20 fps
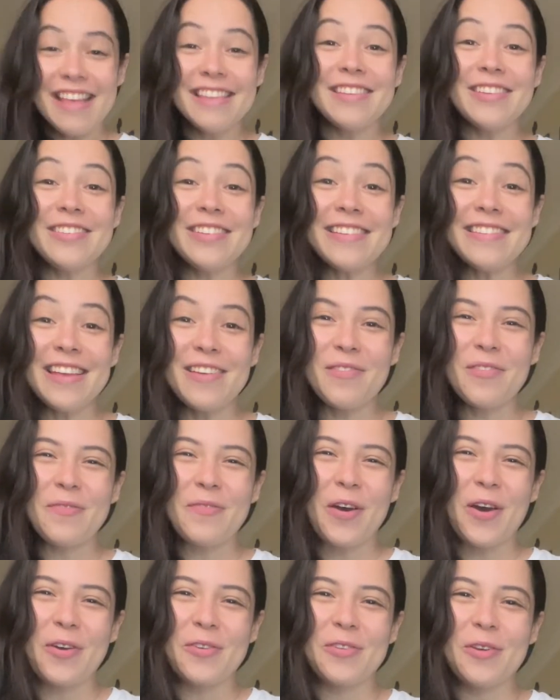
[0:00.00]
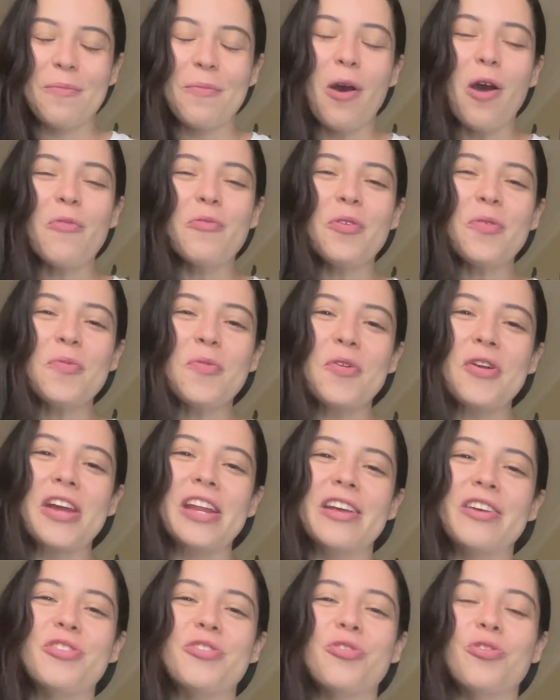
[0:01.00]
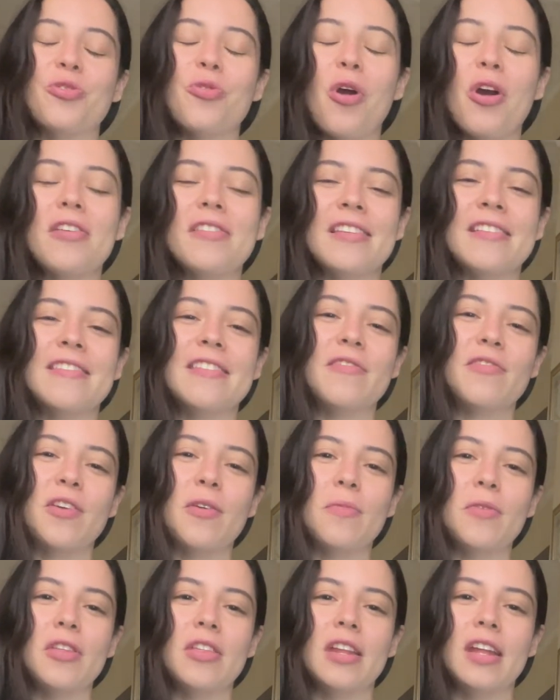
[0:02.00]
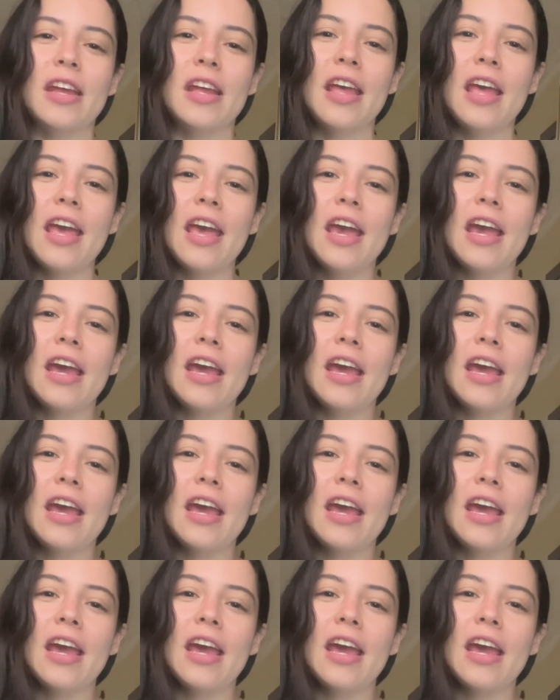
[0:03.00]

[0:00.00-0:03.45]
So this type of post, apart from creating a strong sense of community,